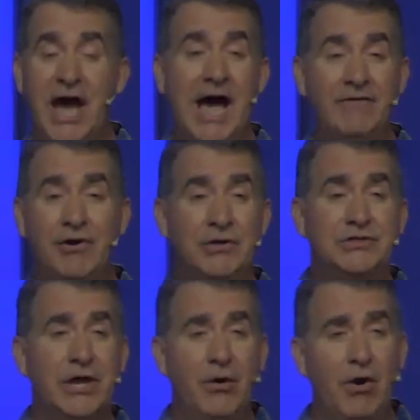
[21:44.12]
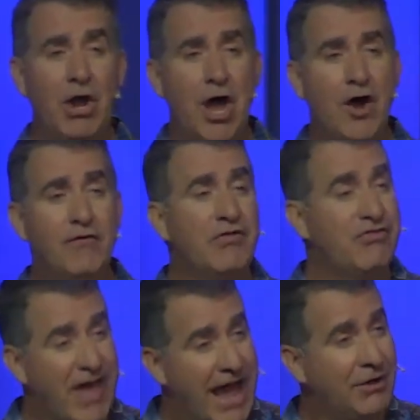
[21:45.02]
divers. There were over a
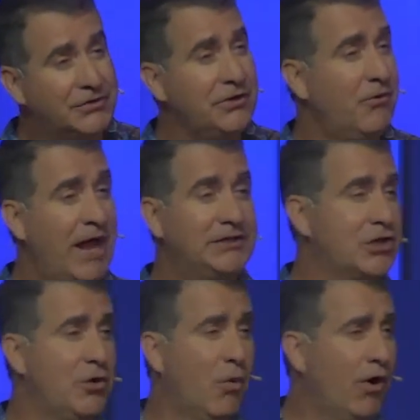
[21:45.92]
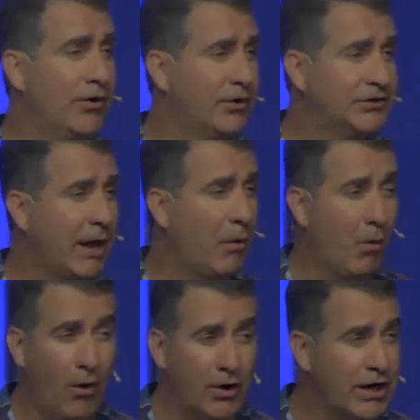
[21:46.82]
thousand rescue workers that were
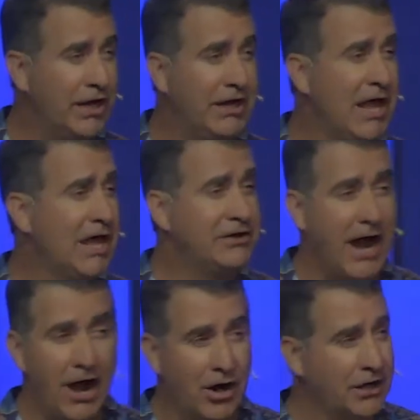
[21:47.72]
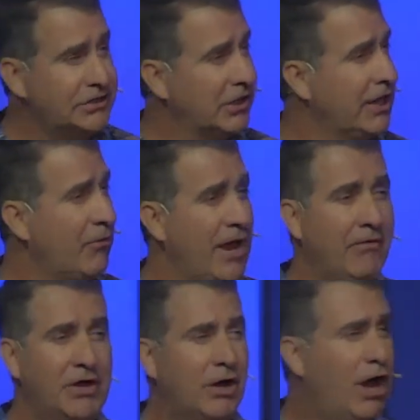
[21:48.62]
working tirelessly
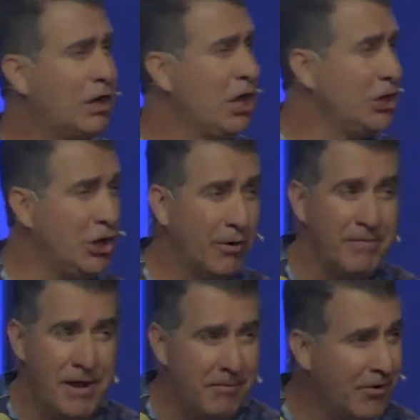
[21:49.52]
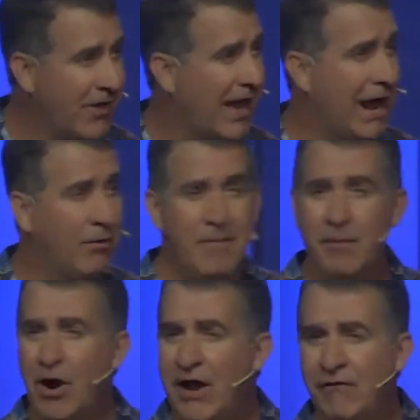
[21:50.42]
around the clock. You remember that. I
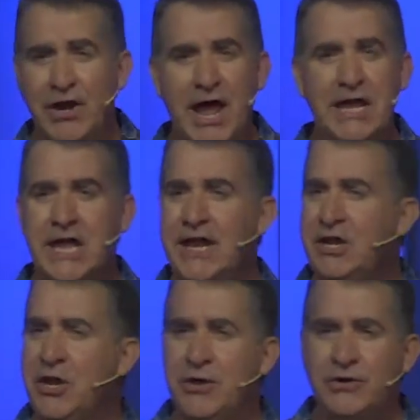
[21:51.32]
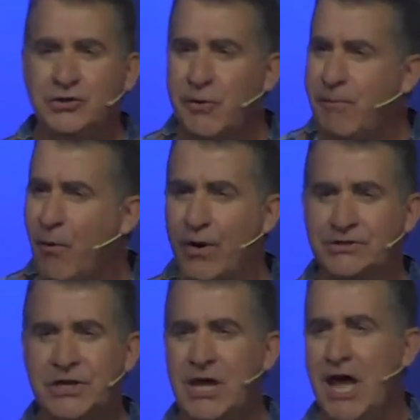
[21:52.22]
remember every day getting news
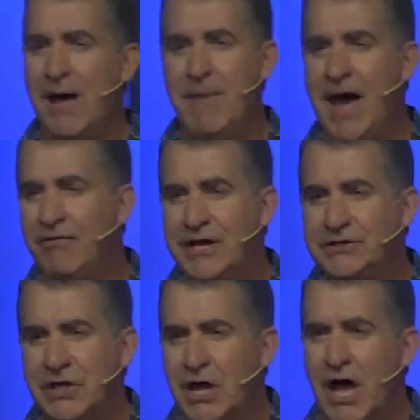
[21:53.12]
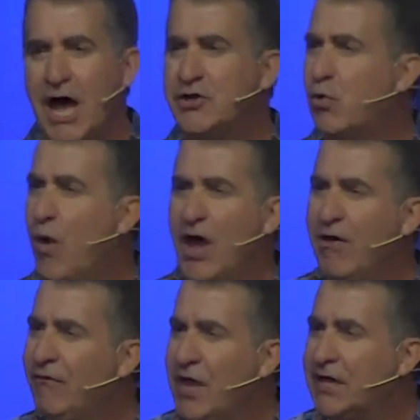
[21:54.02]
reports about these uh,
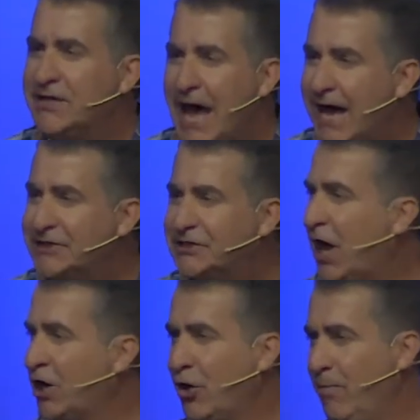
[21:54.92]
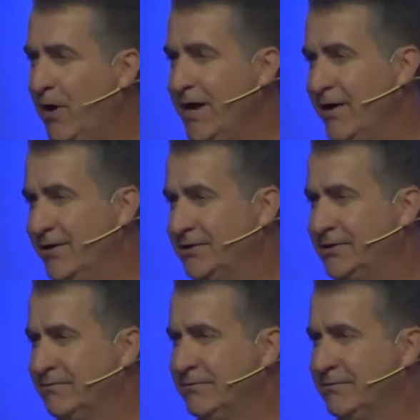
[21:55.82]
12 Thai soccer players